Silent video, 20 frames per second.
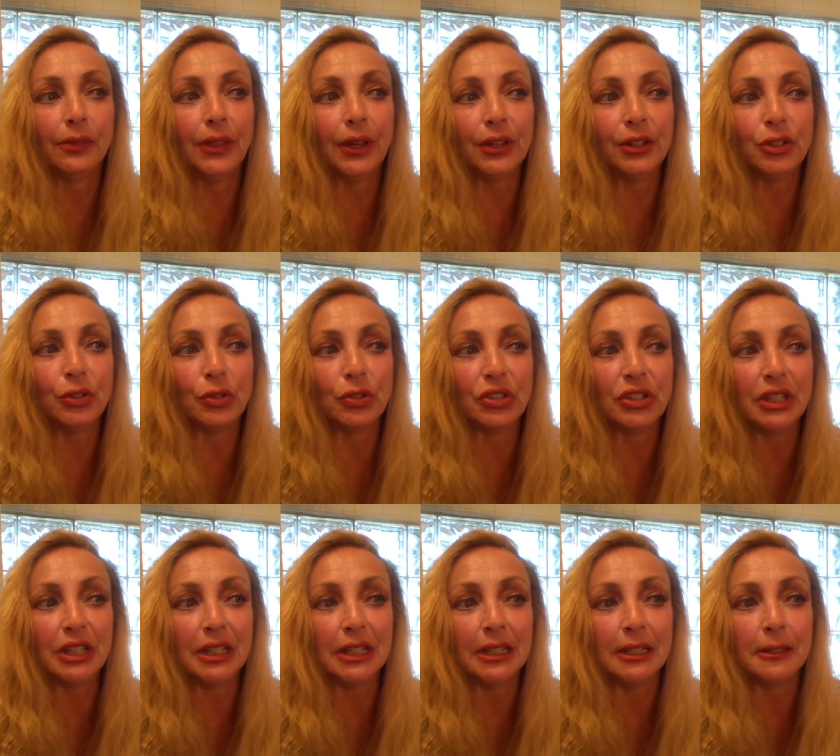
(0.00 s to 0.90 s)
Then you
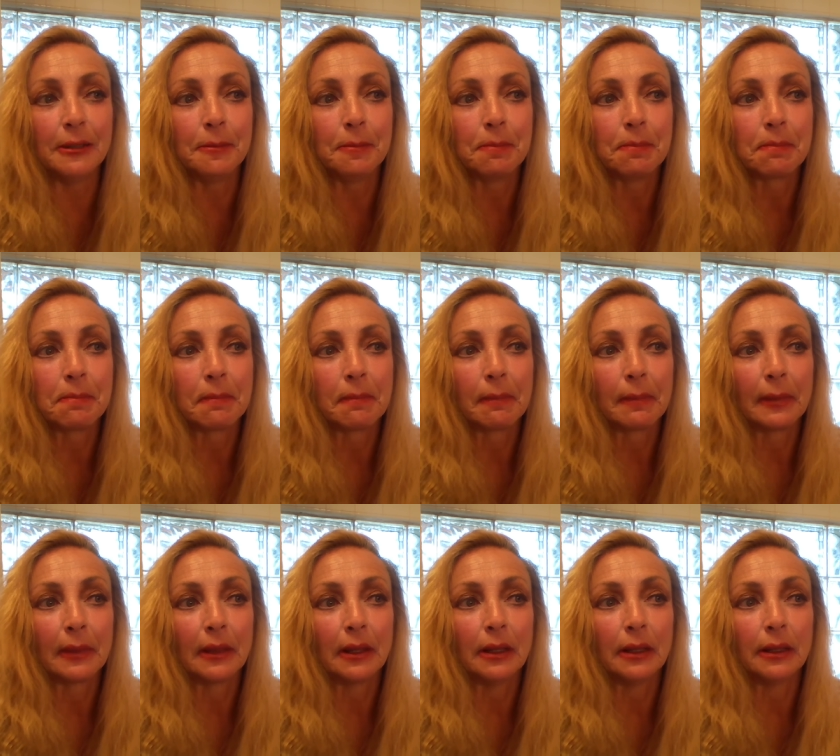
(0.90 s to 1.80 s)
see
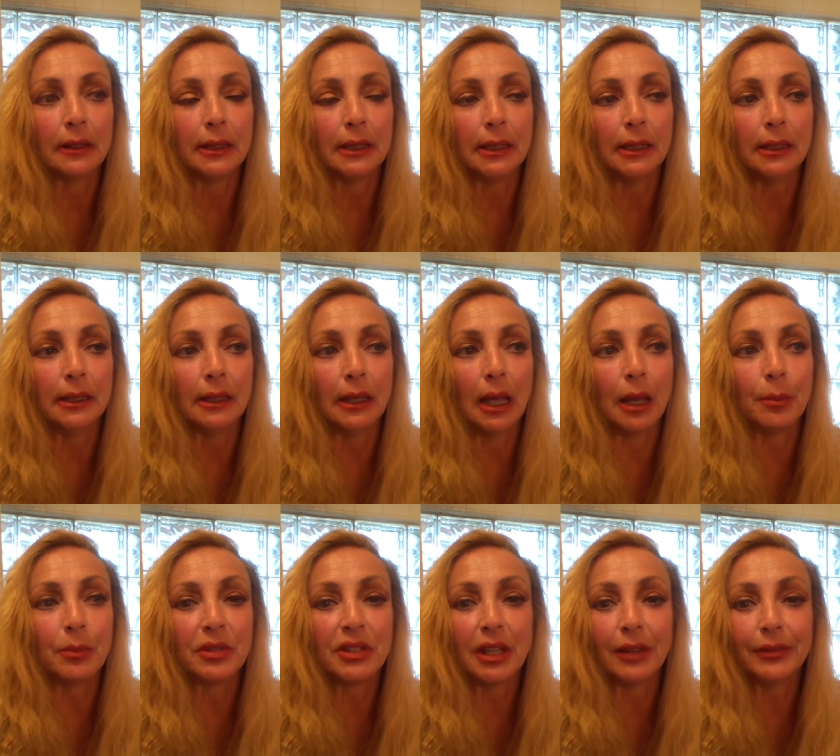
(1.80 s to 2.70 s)
the
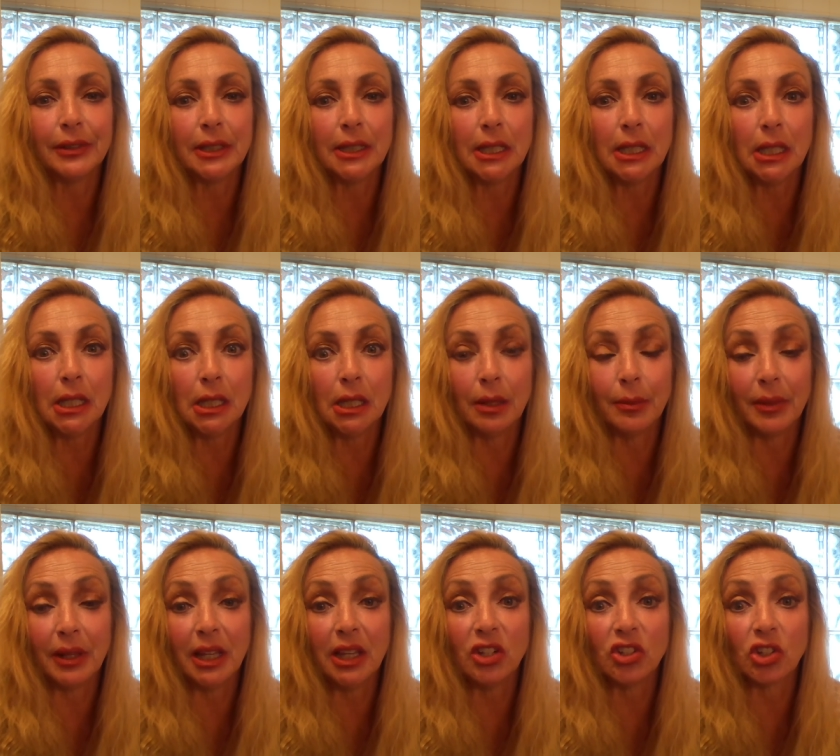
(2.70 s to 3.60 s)
M seventeen, the
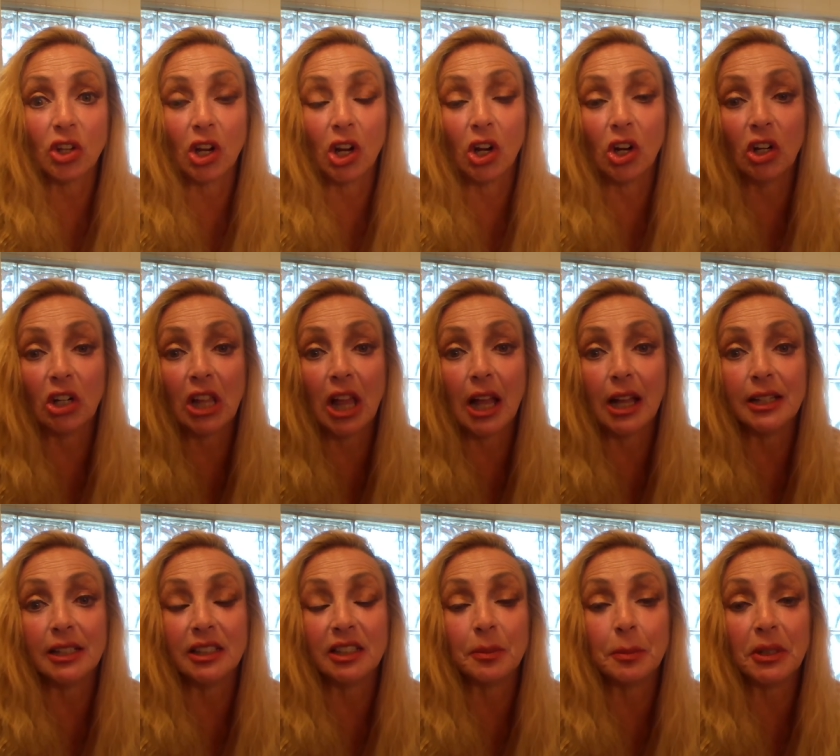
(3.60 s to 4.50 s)
Malaysia
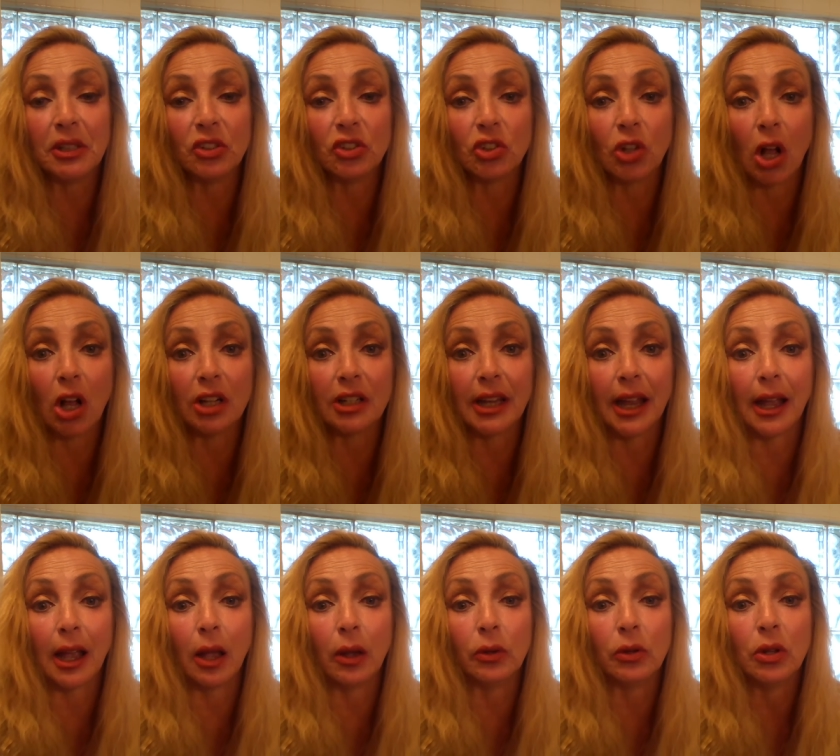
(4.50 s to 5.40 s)
Airlines, being shot
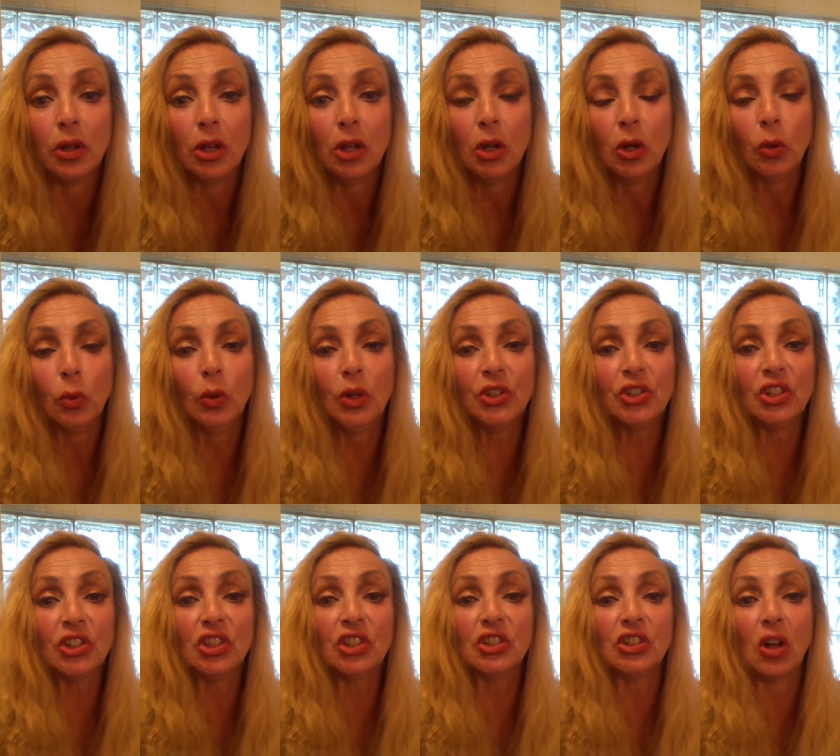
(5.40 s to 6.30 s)
down,
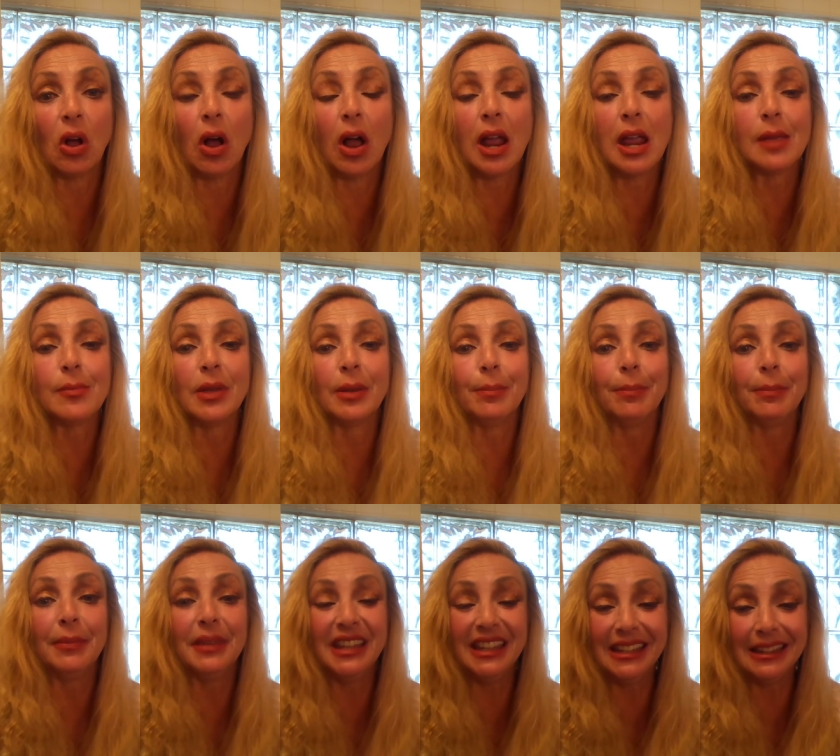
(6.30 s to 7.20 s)
which at the time,
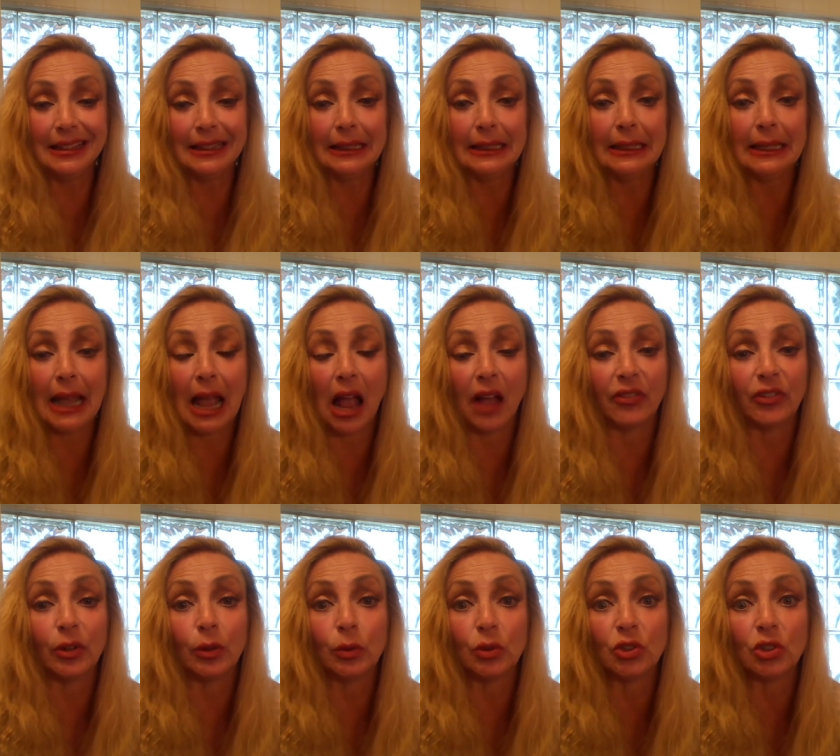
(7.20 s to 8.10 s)
immediately
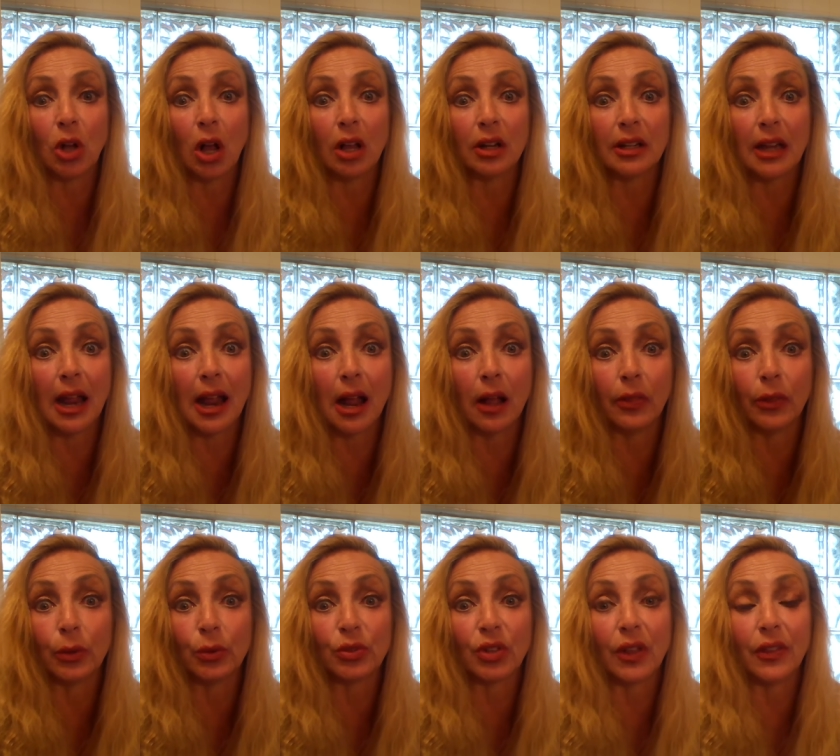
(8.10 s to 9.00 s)
after it was shot down,
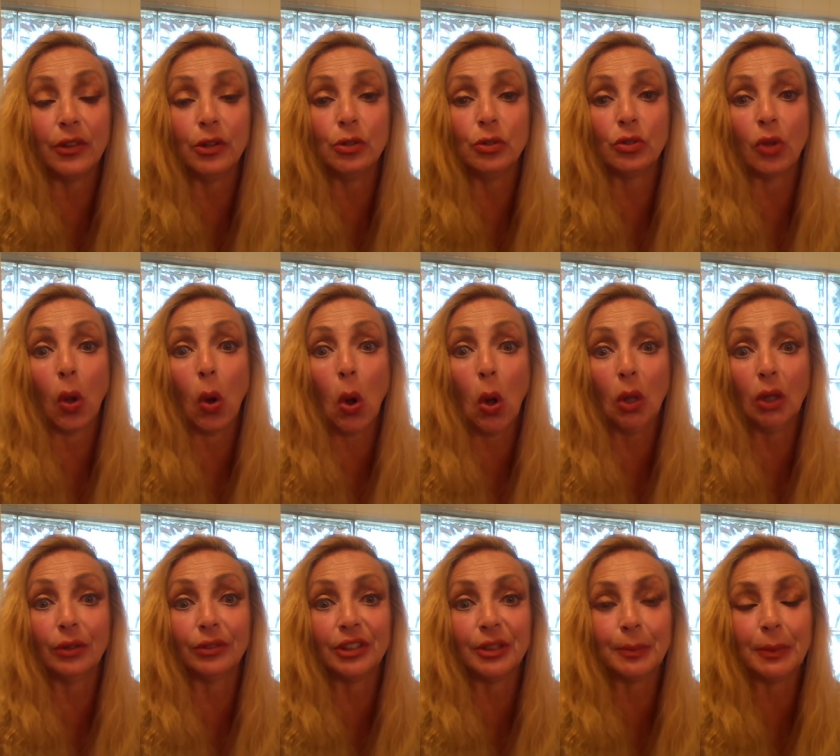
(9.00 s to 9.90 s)
there was on the news
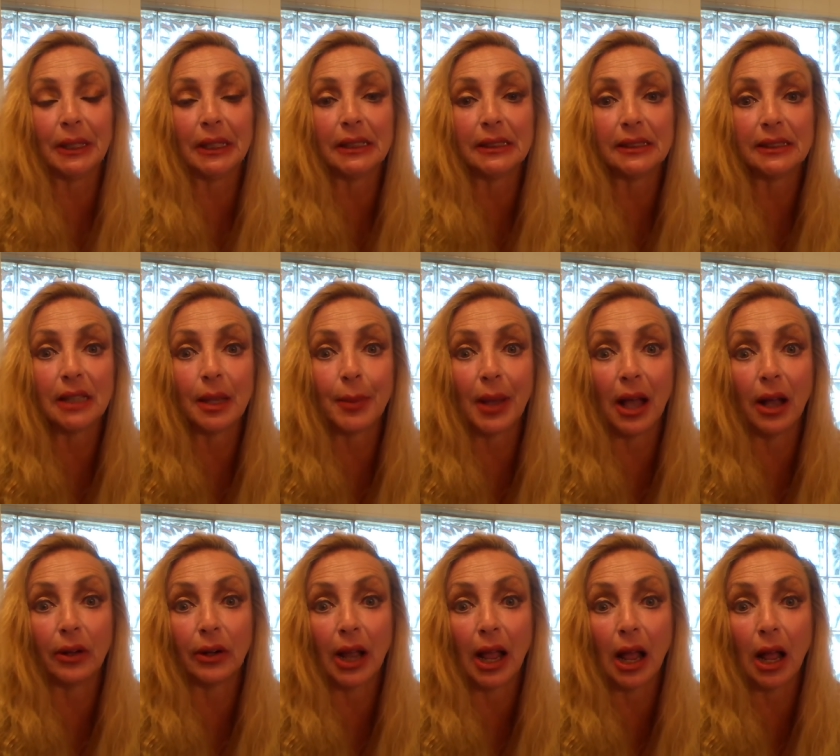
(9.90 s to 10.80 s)
all over the place
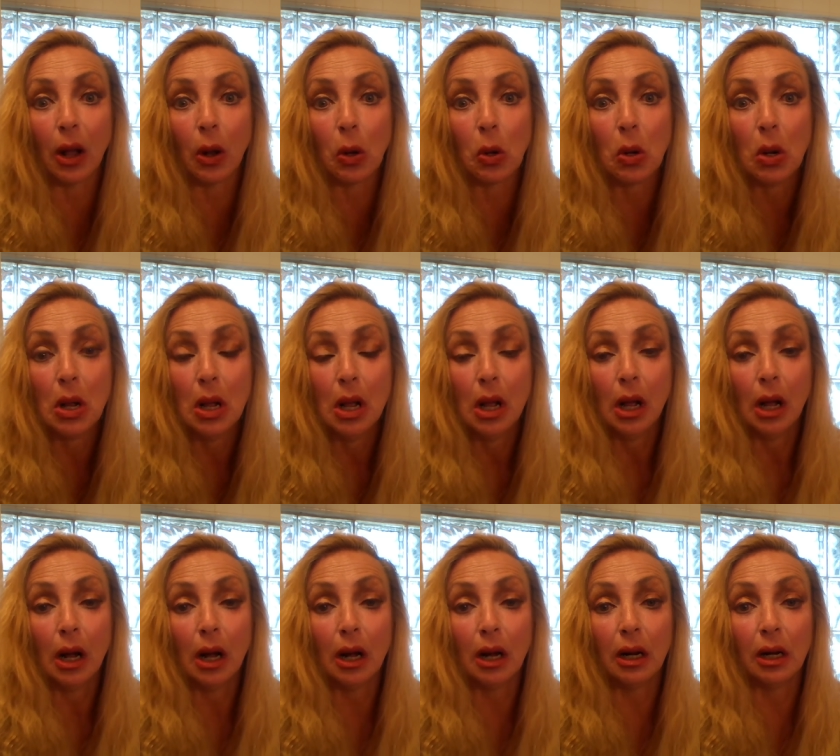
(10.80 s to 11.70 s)
about how
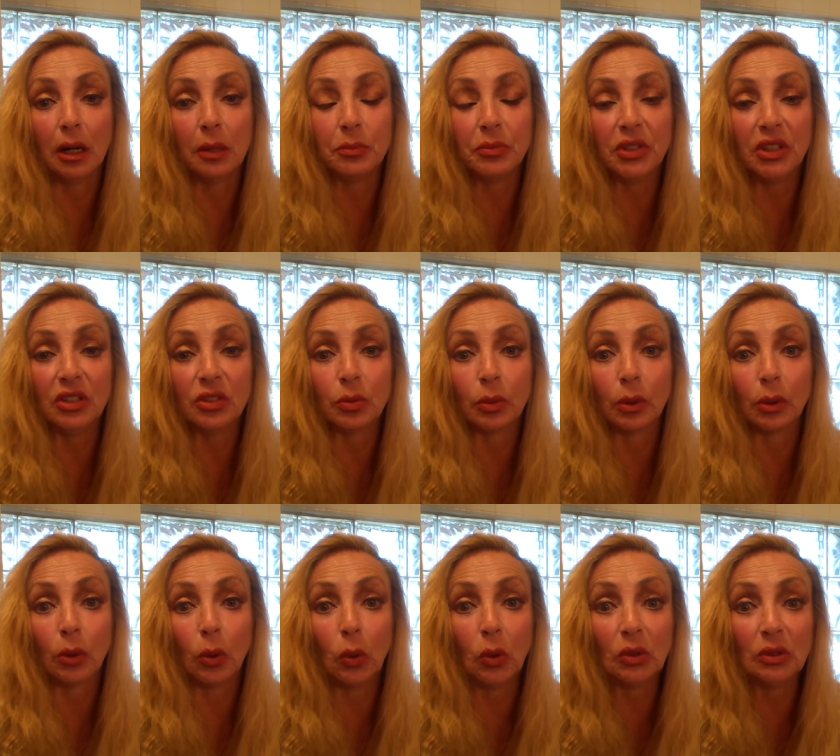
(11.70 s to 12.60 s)
um, these
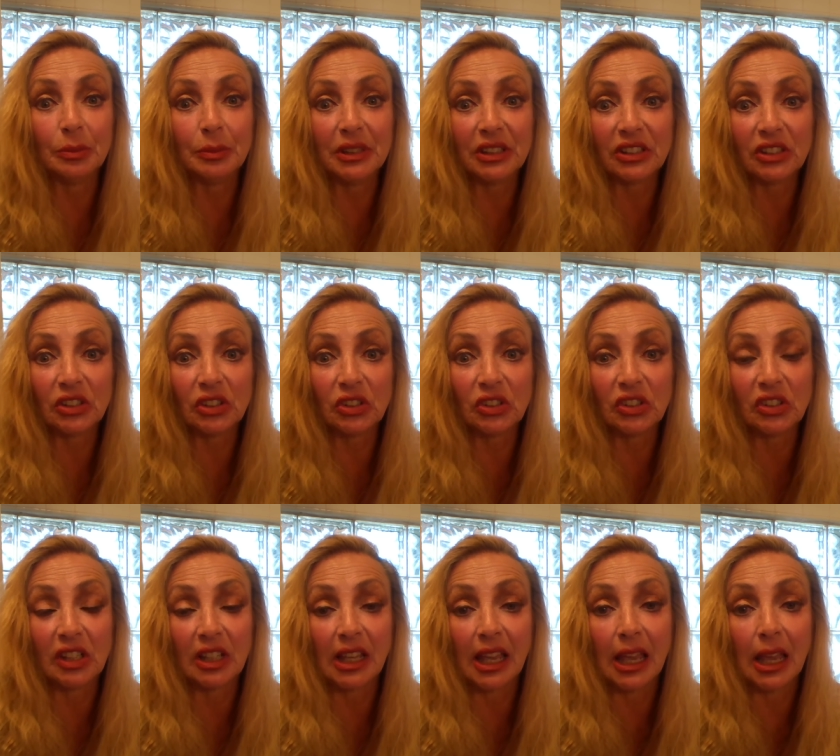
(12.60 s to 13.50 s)
were old
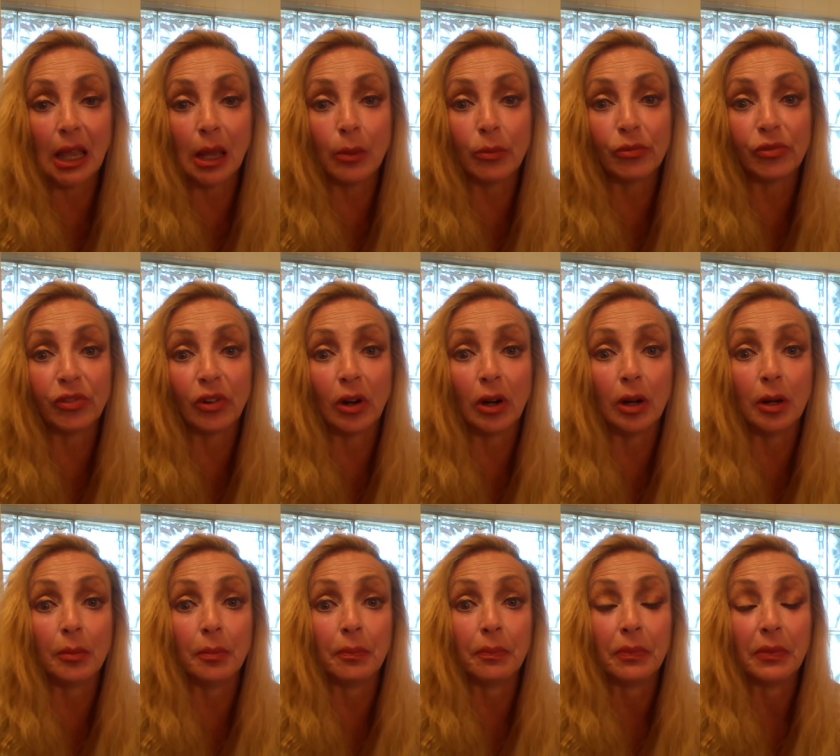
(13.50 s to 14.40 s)
missiles that came
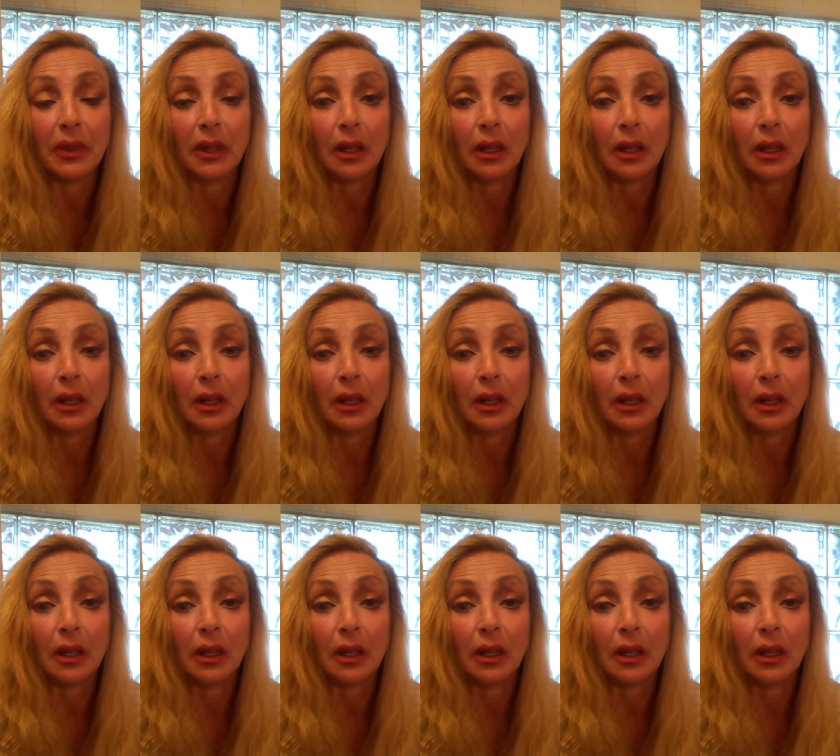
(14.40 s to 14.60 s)
from